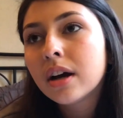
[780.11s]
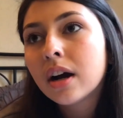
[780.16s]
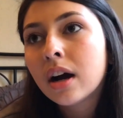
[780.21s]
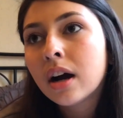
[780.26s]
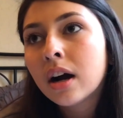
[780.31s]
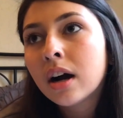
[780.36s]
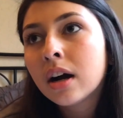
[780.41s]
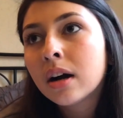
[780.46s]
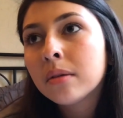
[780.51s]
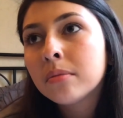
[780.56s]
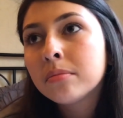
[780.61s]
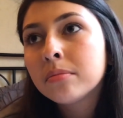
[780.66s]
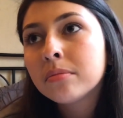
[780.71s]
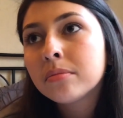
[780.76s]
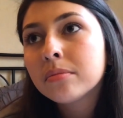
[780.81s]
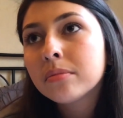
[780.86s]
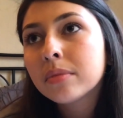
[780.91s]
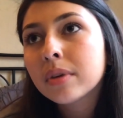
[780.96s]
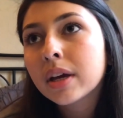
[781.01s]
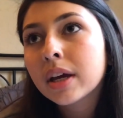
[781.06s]

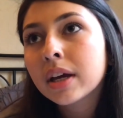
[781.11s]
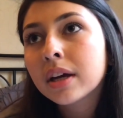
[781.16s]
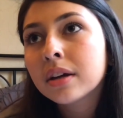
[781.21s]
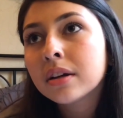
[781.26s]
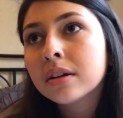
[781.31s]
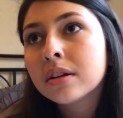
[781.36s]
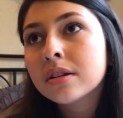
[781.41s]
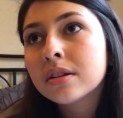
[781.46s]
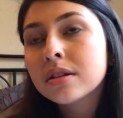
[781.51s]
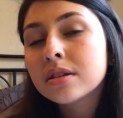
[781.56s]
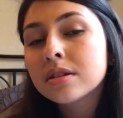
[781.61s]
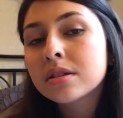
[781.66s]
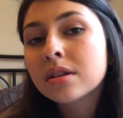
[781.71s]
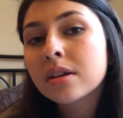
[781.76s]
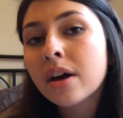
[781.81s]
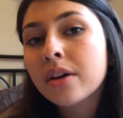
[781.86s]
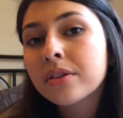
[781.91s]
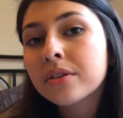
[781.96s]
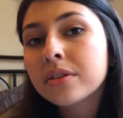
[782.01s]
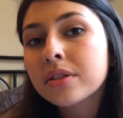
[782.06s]
And this is
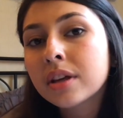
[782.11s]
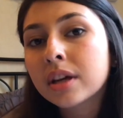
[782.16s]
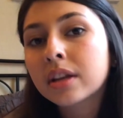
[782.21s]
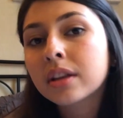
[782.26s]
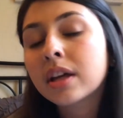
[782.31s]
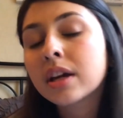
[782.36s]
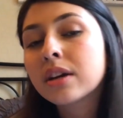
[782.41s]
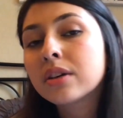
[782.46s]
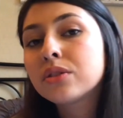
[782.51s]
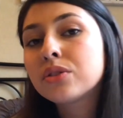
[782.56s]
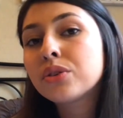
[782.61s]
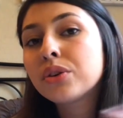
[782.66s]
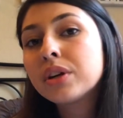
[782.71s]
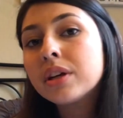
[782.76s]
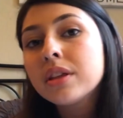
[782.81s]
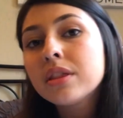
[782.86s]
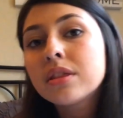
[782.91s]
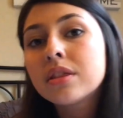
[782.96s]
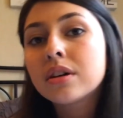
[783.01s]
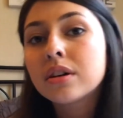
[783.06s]
the other thing, like
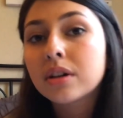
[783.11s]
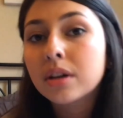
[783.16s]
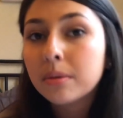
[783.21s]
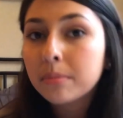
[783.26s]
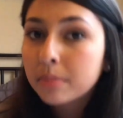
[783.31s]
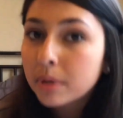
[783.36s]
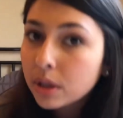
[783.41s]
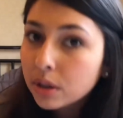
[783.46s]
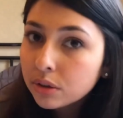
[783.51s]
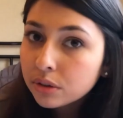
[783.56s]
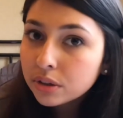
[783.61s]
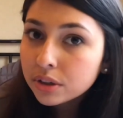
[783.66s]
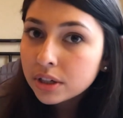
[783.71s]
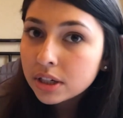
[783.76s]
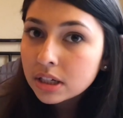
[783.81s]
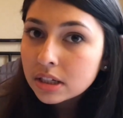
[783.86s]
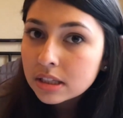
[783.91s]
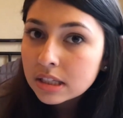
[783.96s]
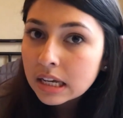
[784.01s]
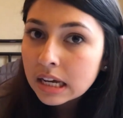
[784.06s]
during the computer
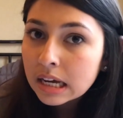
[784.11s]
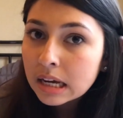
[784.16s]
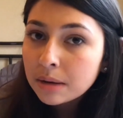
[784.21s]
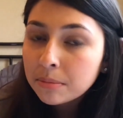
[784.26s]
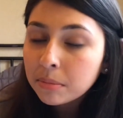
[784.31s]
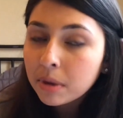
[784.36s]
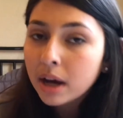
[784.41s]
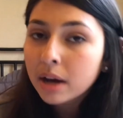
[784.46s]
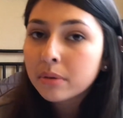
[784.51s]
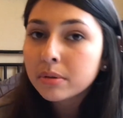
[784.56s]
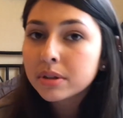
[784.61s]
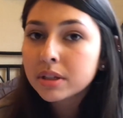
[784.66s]
exam, I